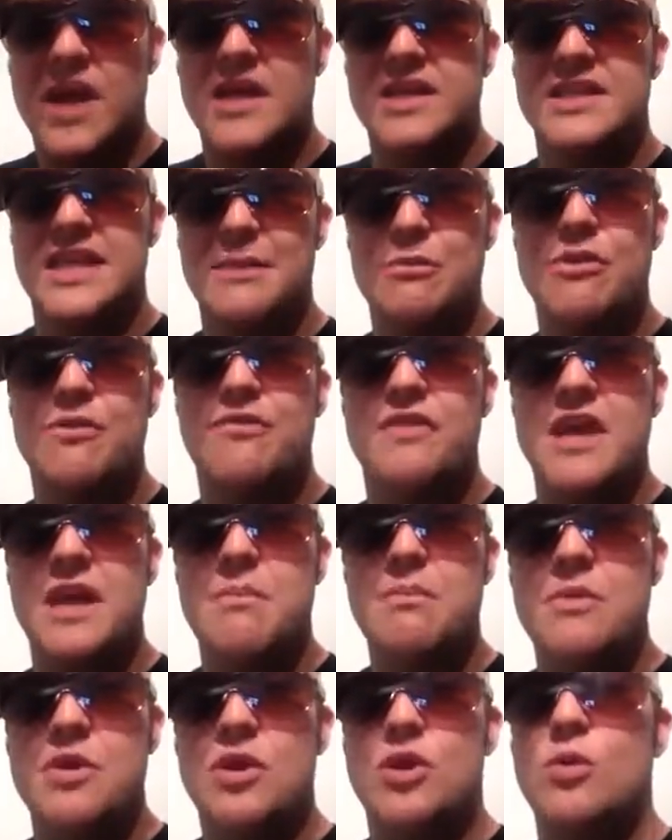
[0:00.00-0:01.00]
Some of
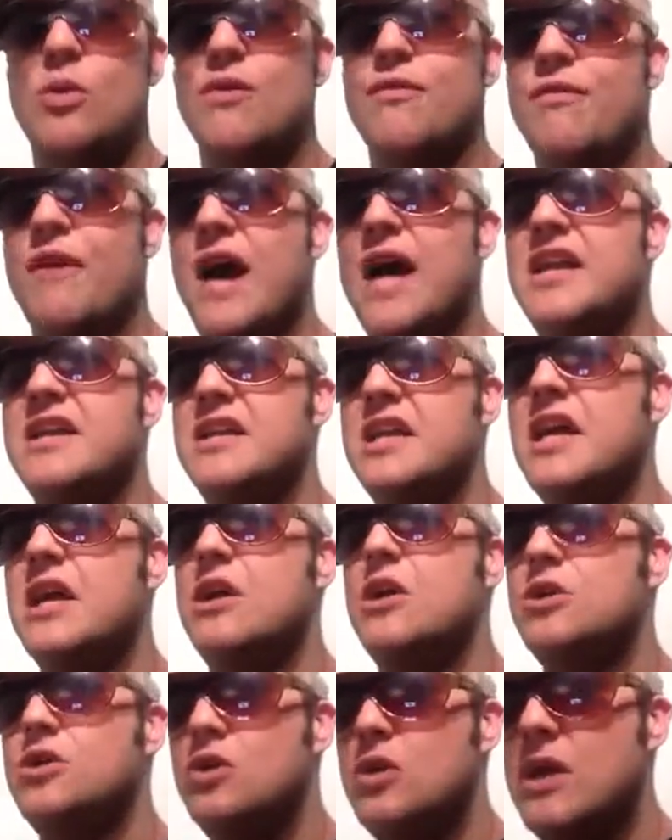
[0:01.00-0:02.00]
them you will find near
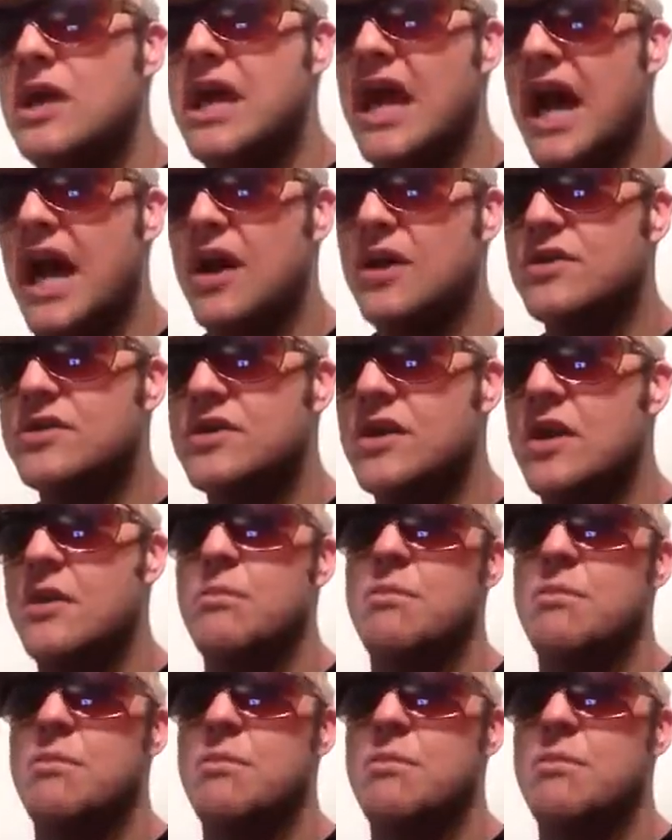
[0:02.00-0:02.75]
Lutuli House,